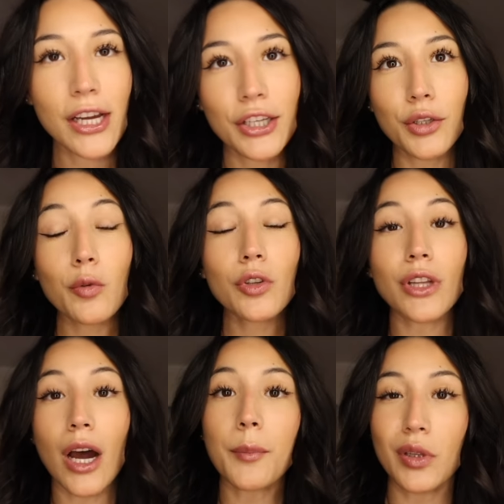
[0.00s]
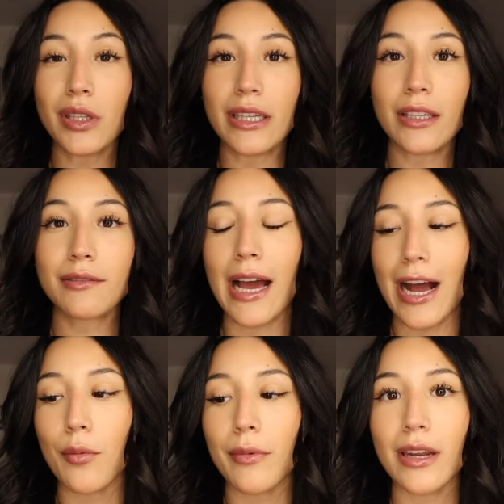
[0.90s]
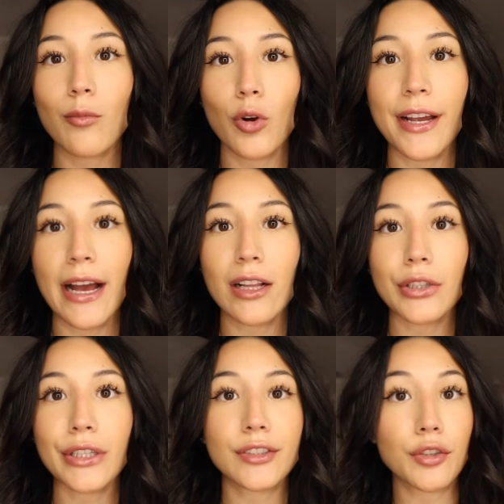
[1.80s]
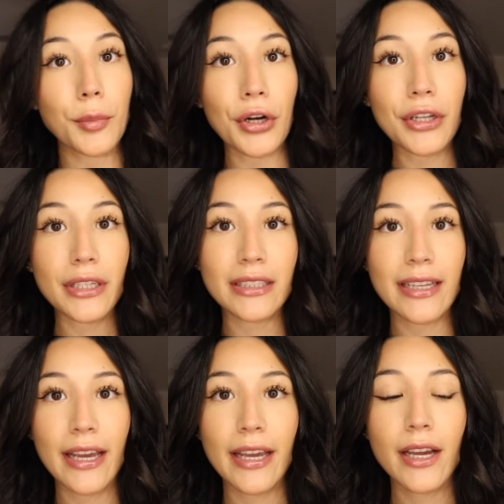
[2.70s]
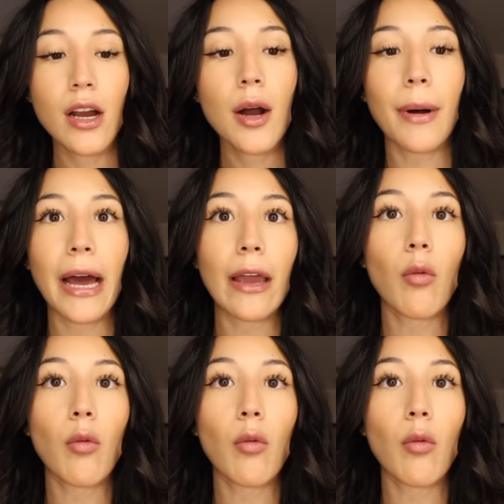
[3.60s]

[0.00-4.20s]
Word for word: You will not believe how many more calories you burn in a day by